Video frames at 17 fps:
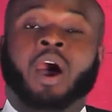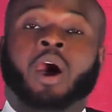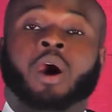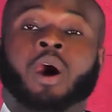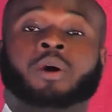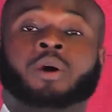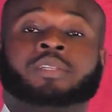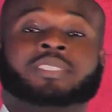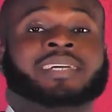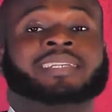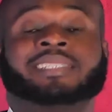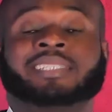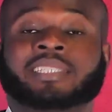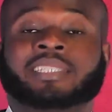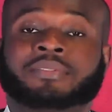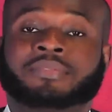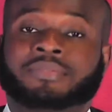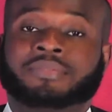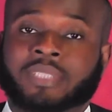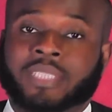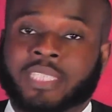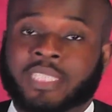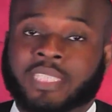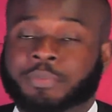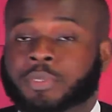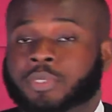alternative
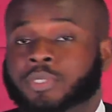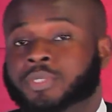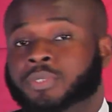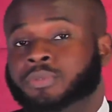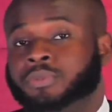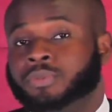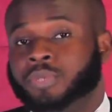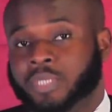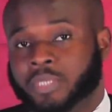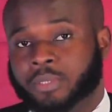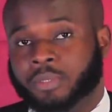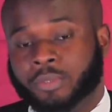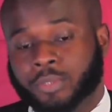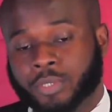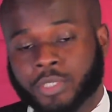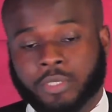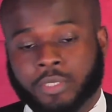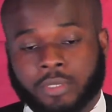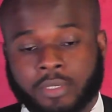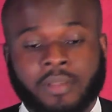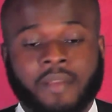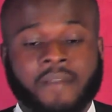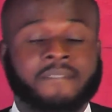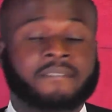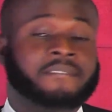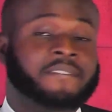dispute resolution
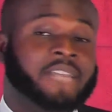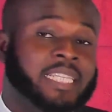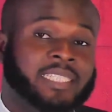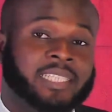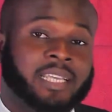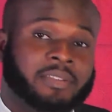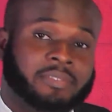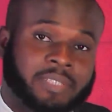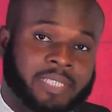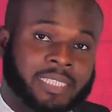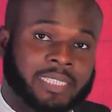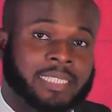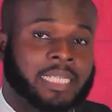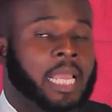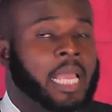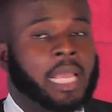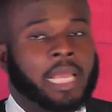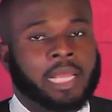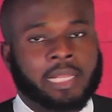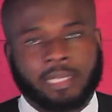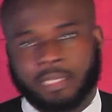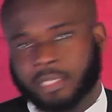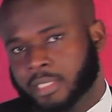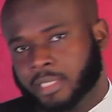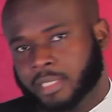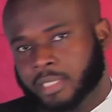vis-a-vis
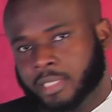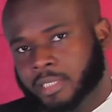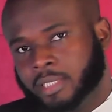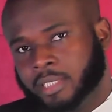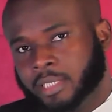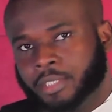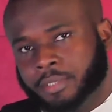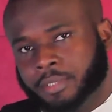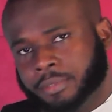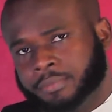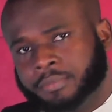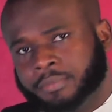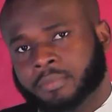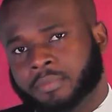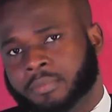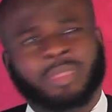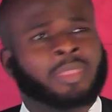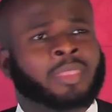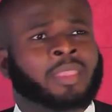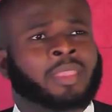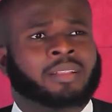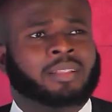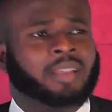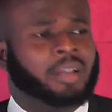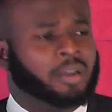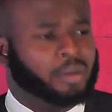litigation.
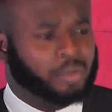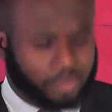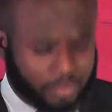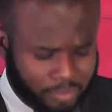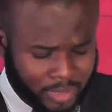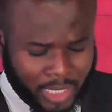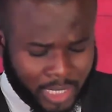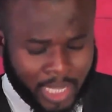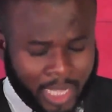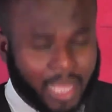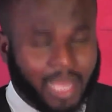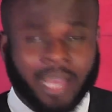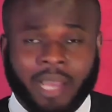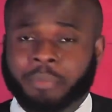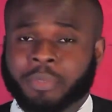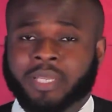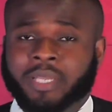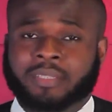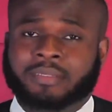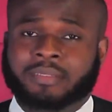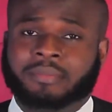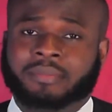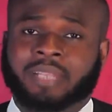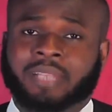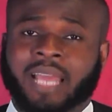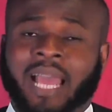Now,
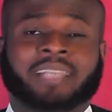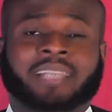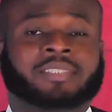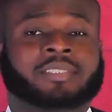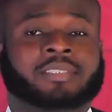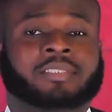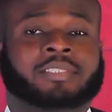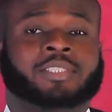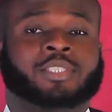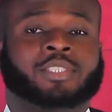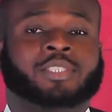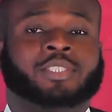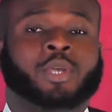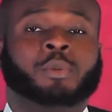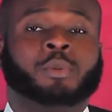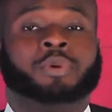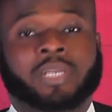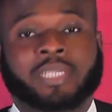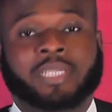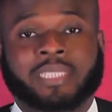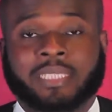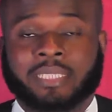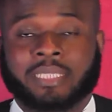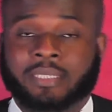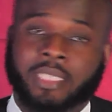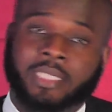at some point
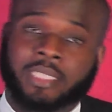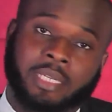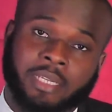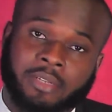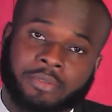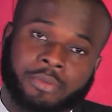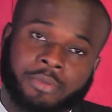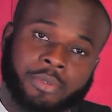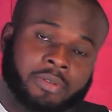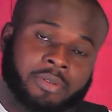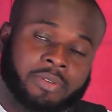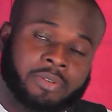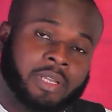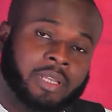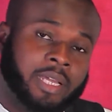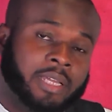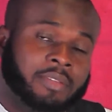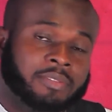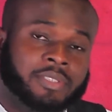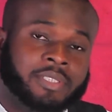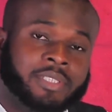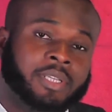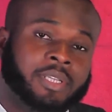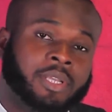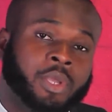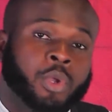in each and every one of our lives,